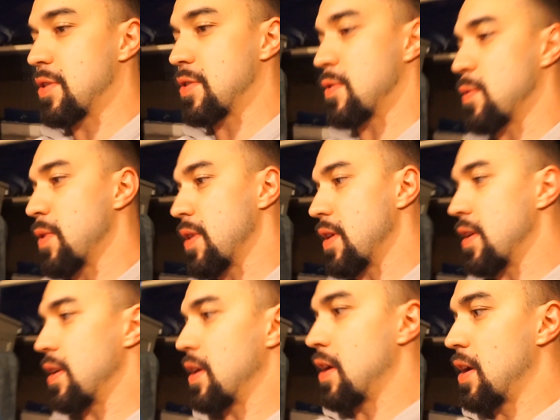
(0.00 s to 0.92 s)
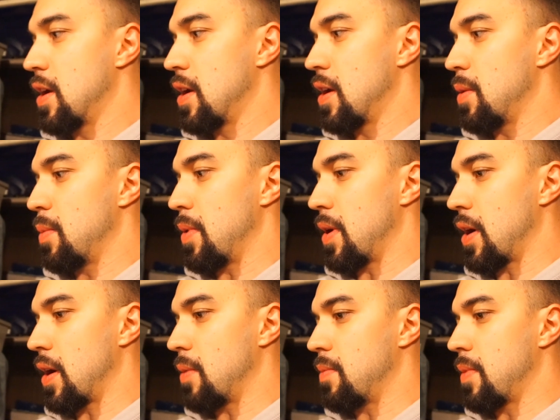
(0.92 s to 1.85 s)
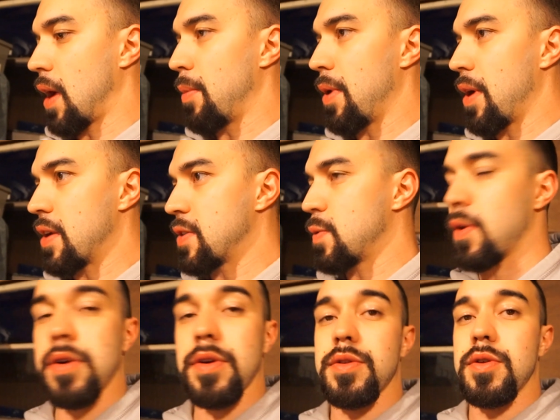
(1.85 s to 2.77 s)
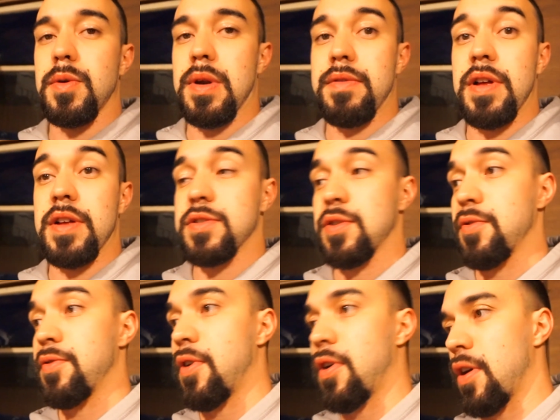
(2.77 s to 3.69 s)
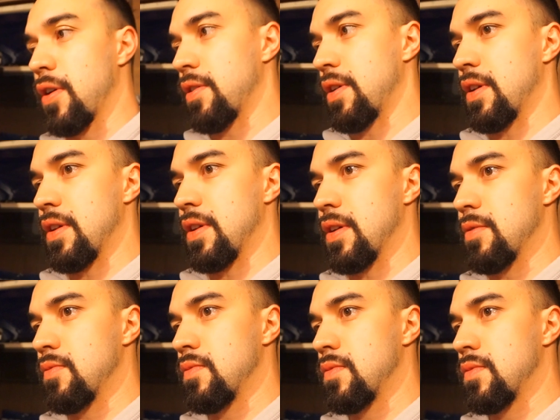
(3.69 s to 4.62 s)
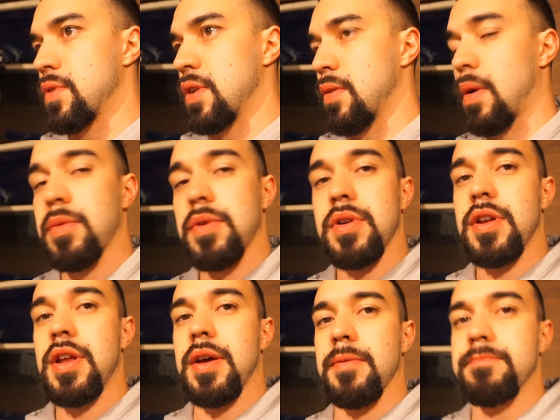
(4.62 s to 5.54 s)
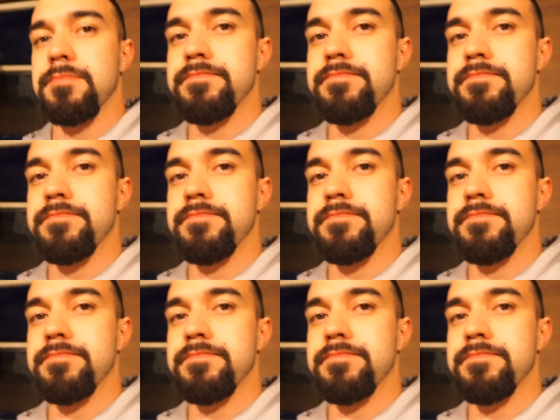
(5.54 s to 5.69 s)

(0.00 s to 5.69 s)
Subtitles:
issues with it, but how about I just walk you through what I've done so far and tell you what I'm doing today.